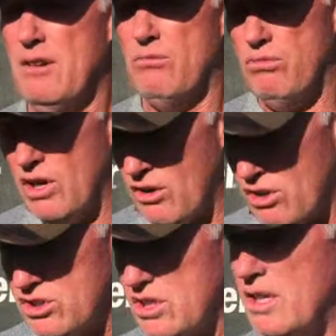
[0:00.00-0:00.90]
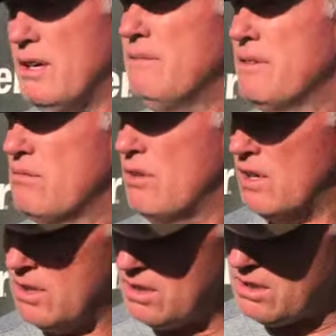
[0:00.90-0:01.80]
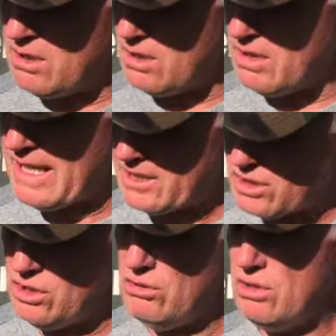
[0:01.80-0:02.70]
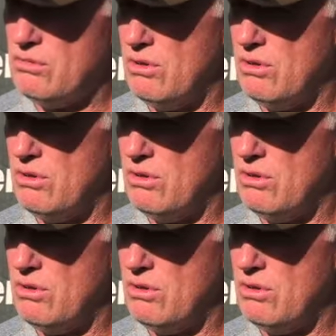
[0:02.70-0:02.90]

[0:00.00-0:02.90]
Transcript: run our stuff and run it to execute it